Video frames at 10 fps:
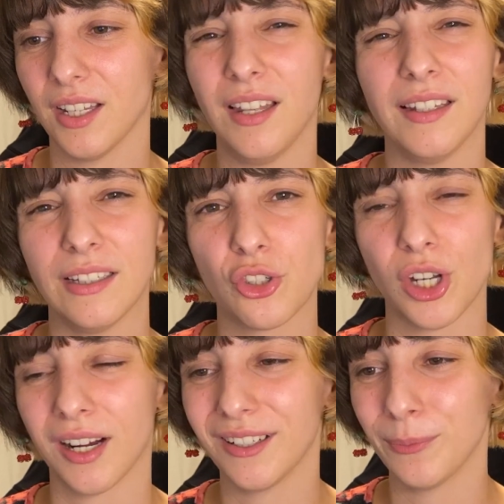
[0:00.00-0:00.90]
a little
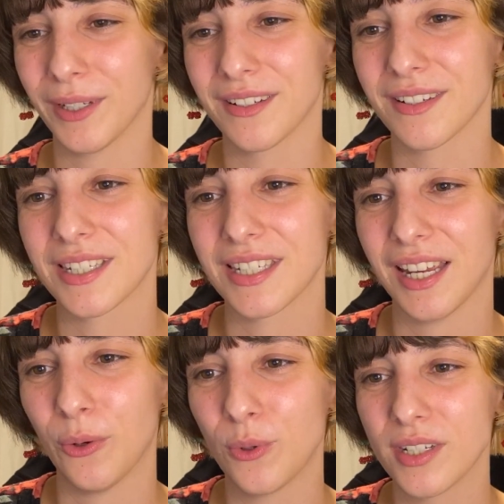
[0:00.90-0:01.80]
chuckle, because
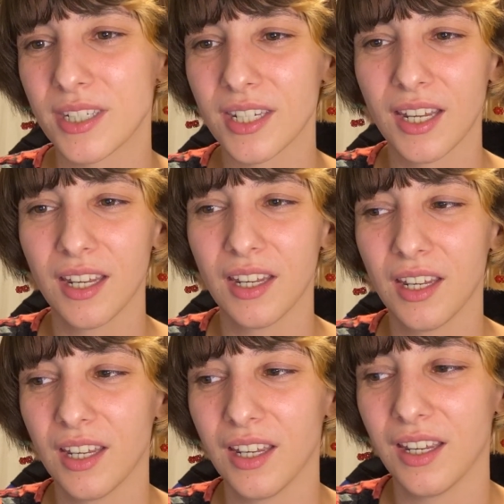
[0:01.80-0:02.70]
it was
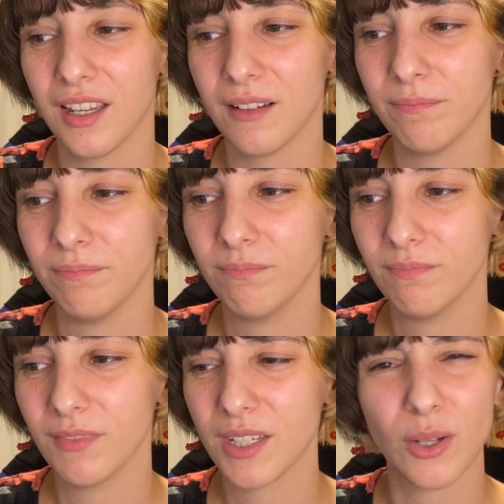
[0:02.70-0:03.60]

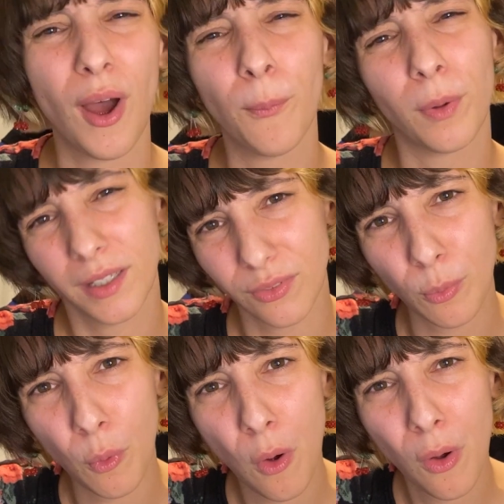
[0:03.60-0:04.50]
so
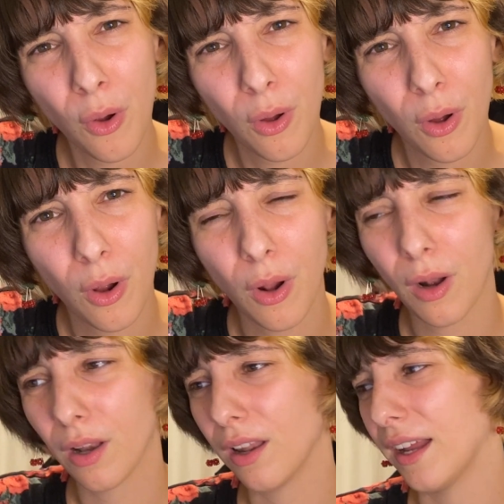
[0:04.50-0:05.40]
unbelievable.
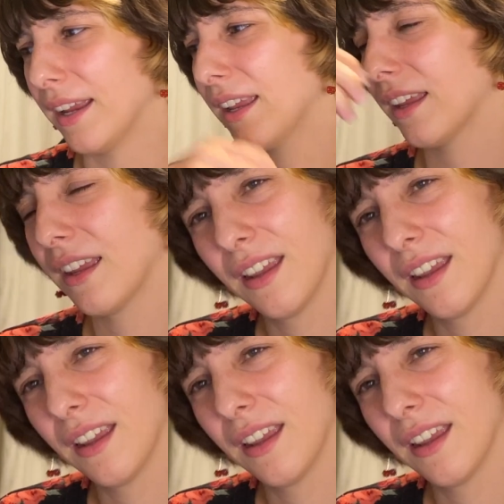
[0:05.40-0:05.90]
Like,